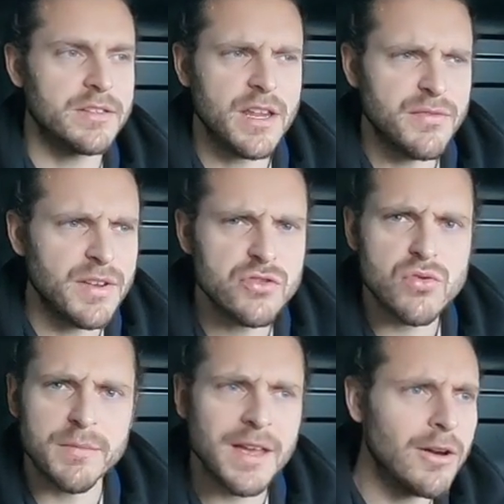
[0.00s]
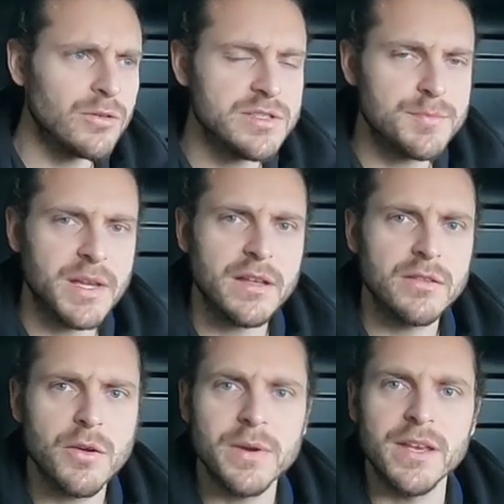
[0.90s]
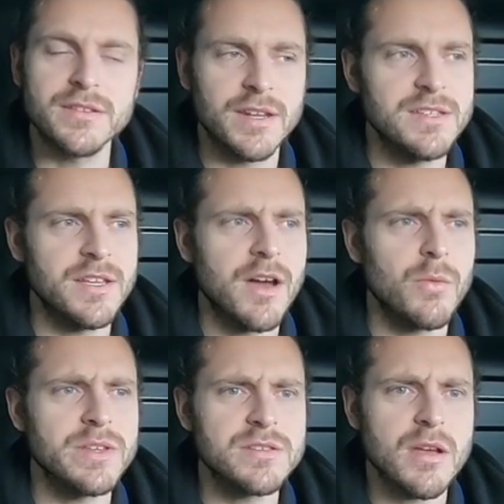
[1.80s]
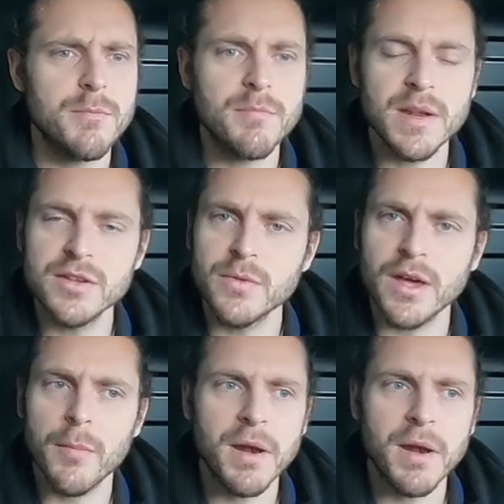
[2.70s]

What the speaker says: Has anything tripped? How long has this been doing this? And he said, oh, it's been doing it.